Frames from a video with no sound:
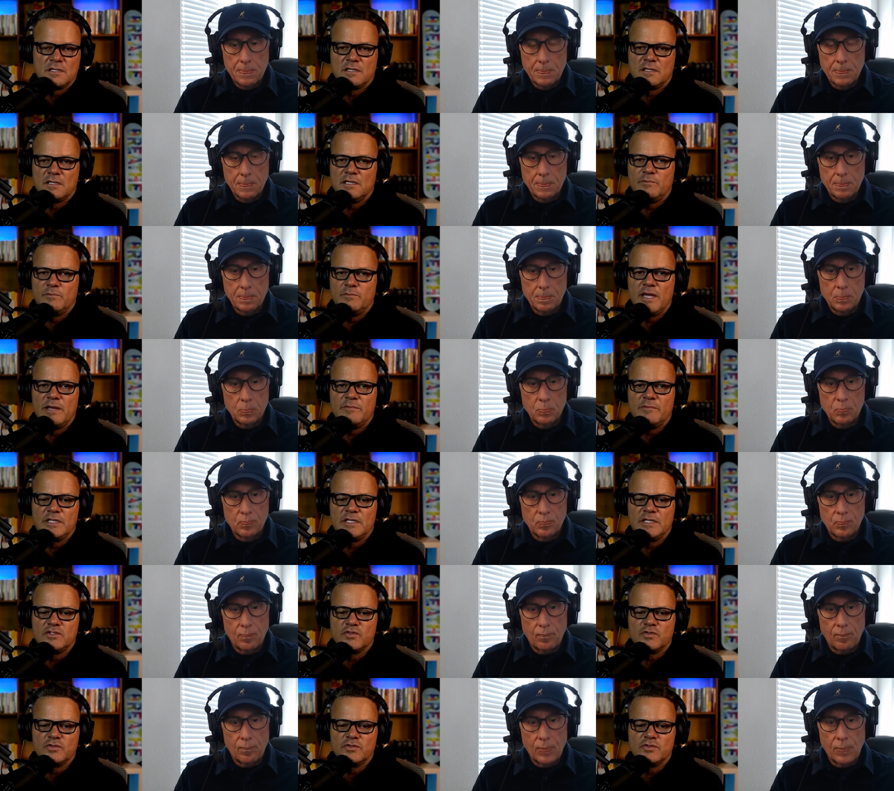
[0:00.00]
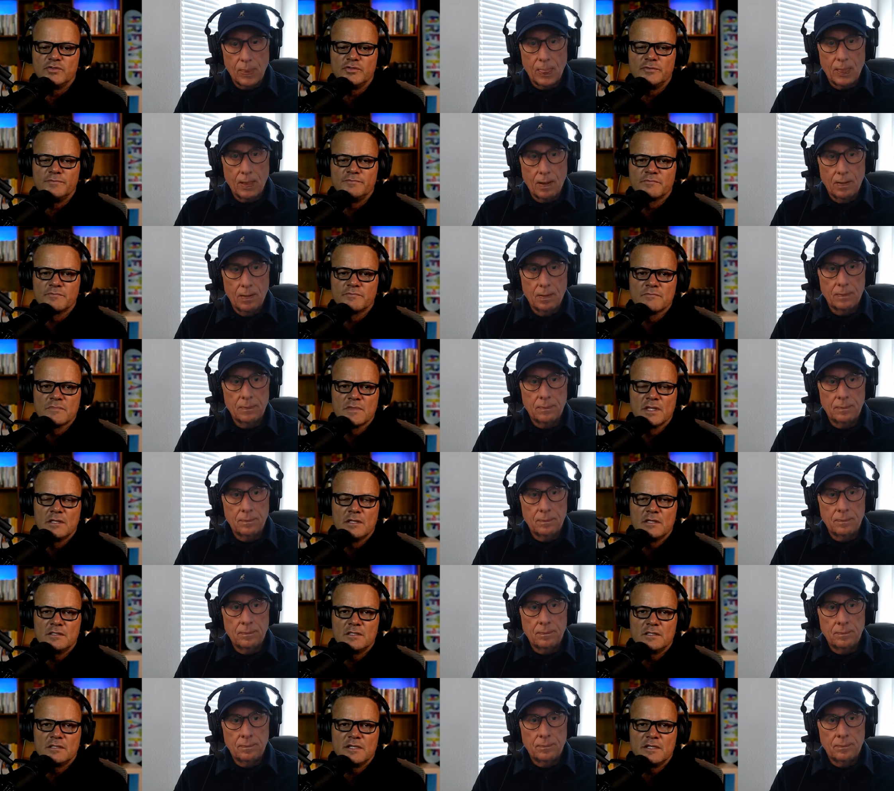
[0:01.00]
Speaker 1: Keep aiming true.
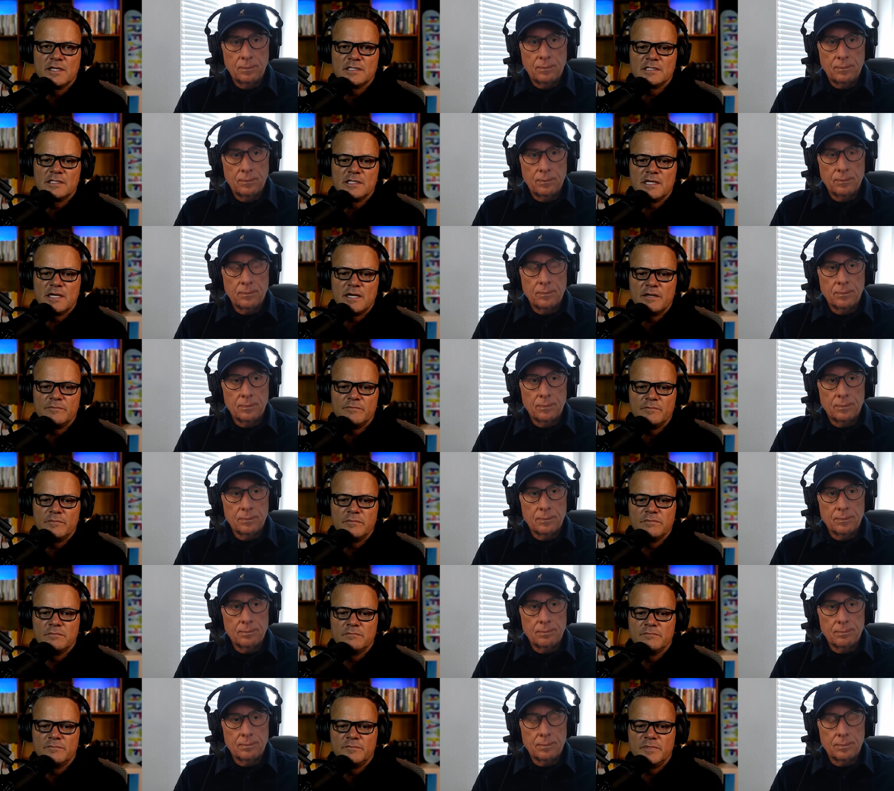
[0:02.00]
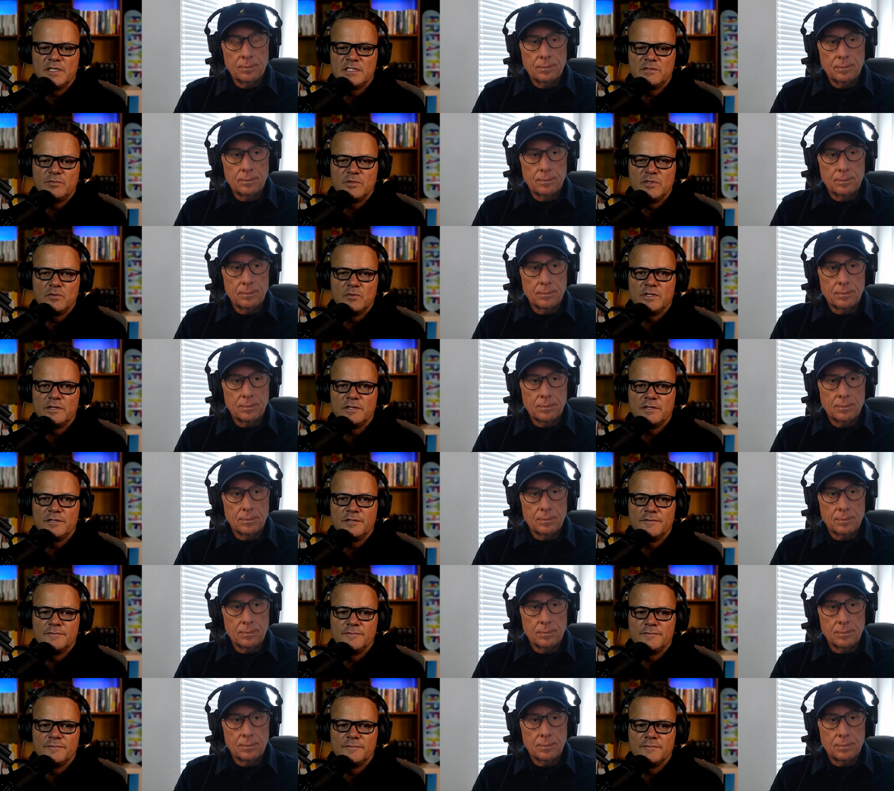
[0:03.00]
Until next time, peace be with you.